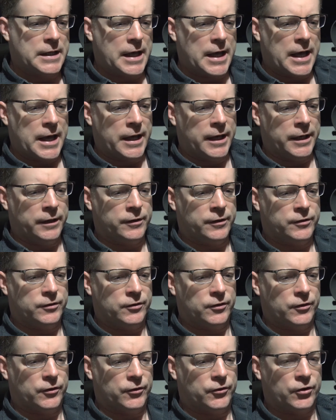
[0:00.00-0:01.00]
and
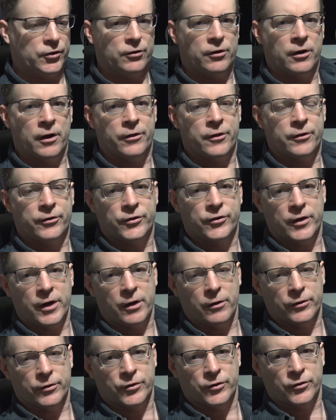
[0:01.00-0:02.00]
certain other
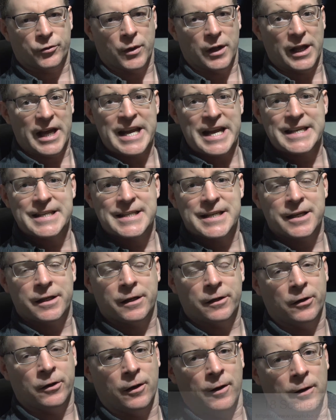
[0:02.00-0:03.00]
scenarios as well. 18
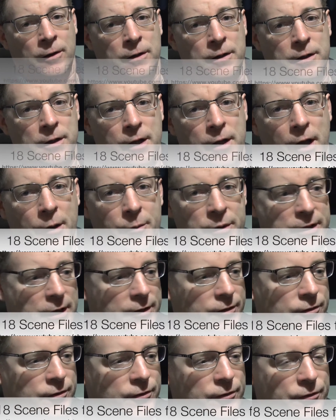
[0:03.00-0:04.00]
in all. I mean,
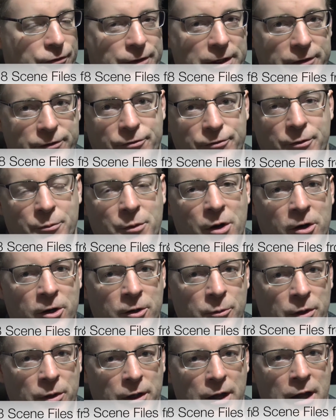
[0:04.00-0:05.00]
that's
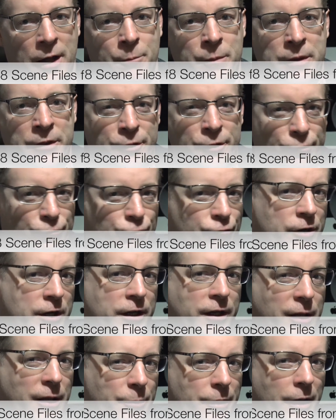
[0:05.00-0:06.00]
remarkable. I mean, they're
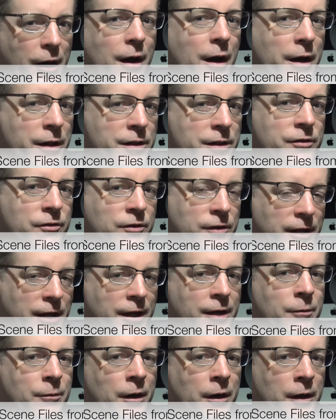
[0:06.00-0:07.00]
really behind this
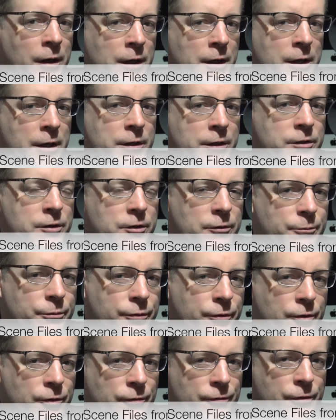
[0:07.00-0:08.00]
camera to
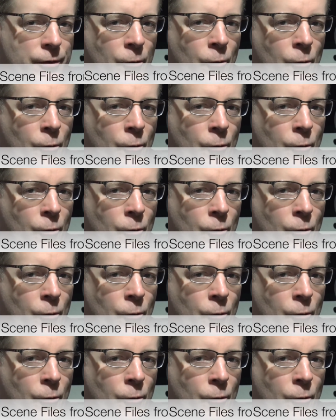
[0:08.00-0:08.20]
improve the